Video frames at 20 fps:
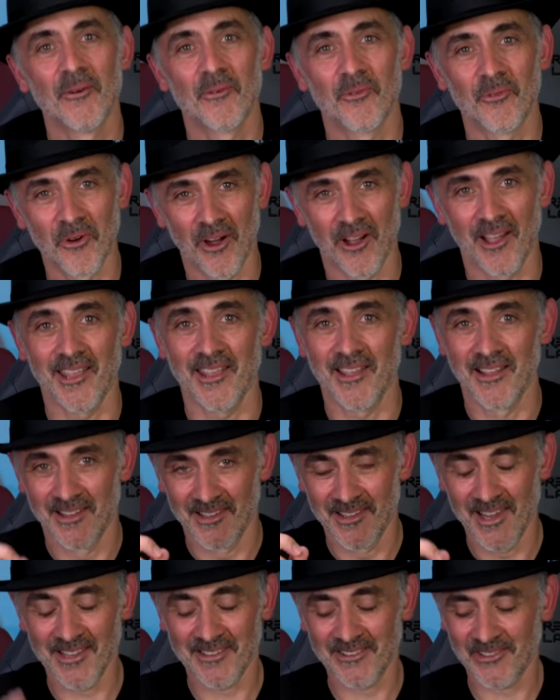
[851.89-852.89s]
Right,
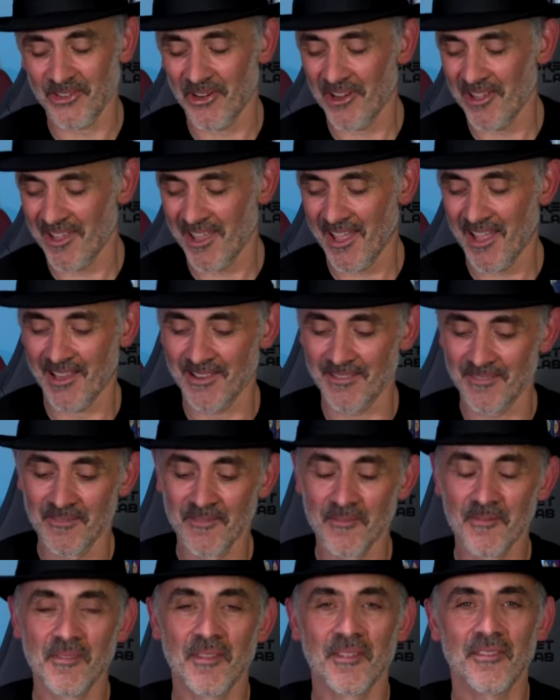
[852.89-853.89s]
let's try again.
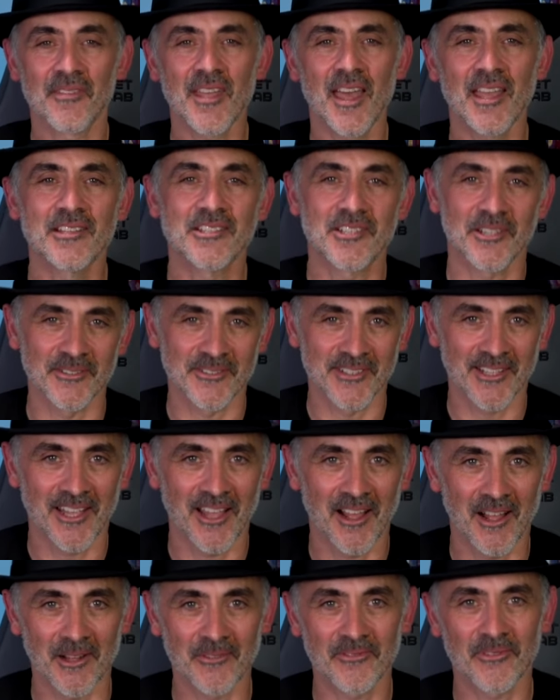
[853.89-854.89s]
They choose a
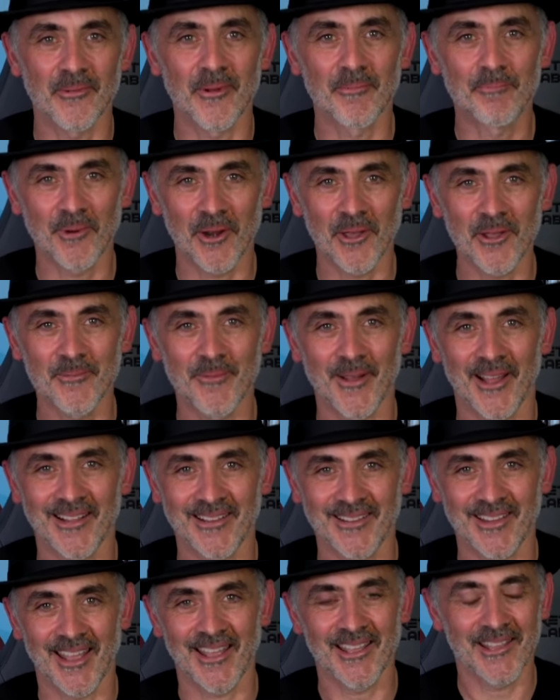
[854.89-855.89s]
card from a blue
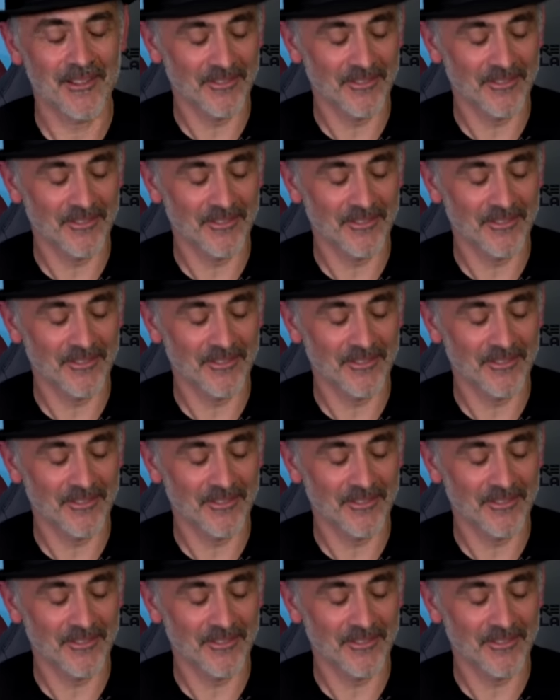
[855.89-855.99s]
back deck.